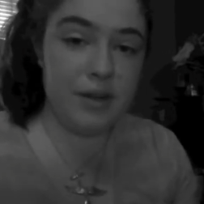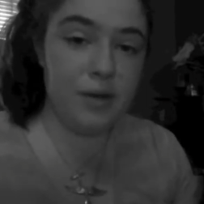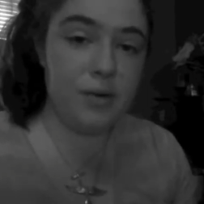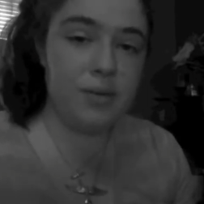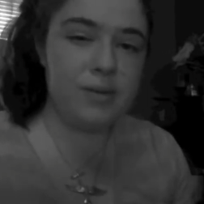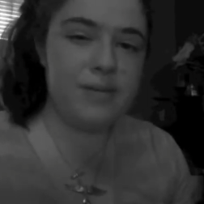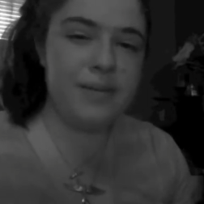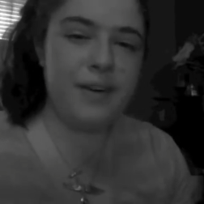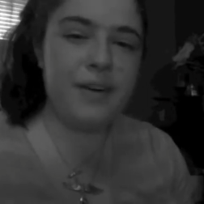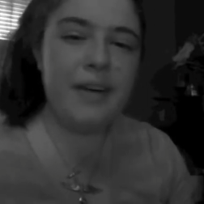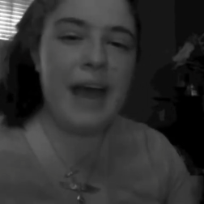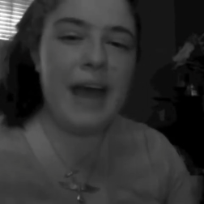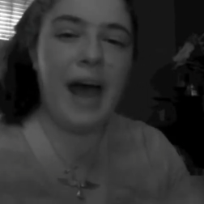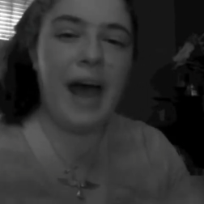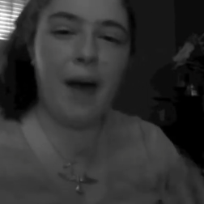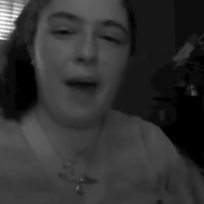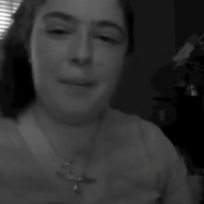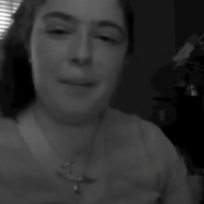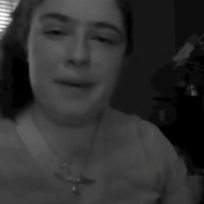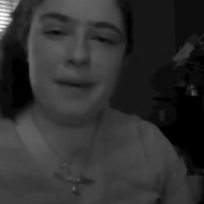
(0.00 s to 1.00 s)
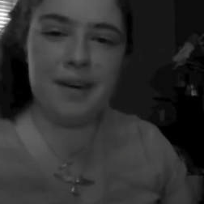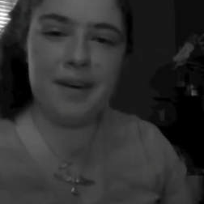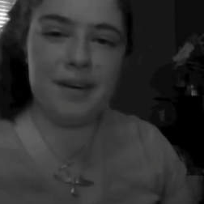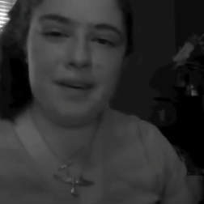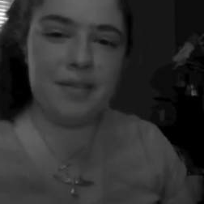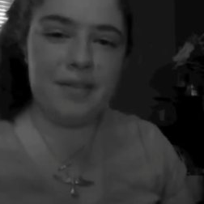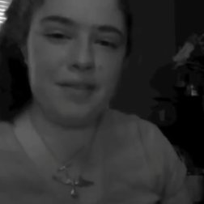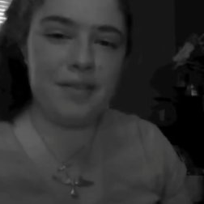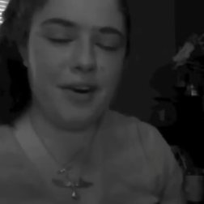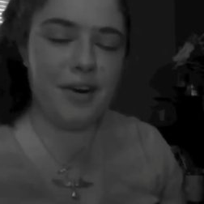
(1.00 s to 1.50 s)
who's very happy
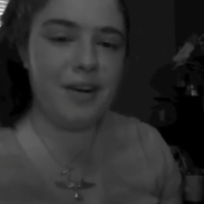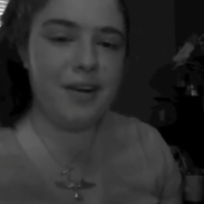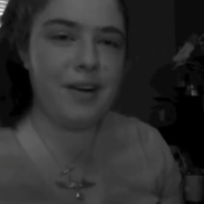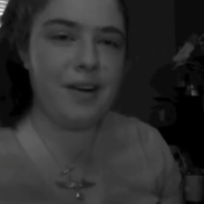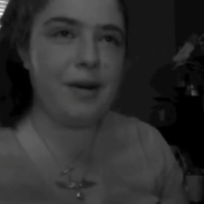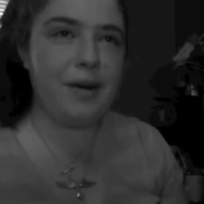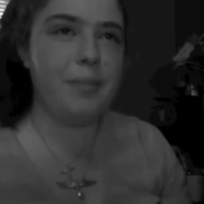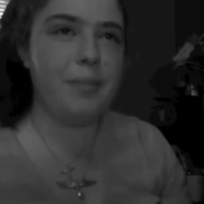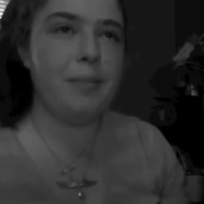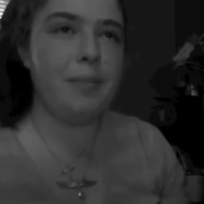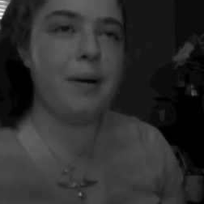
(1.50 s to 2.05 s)
and very um,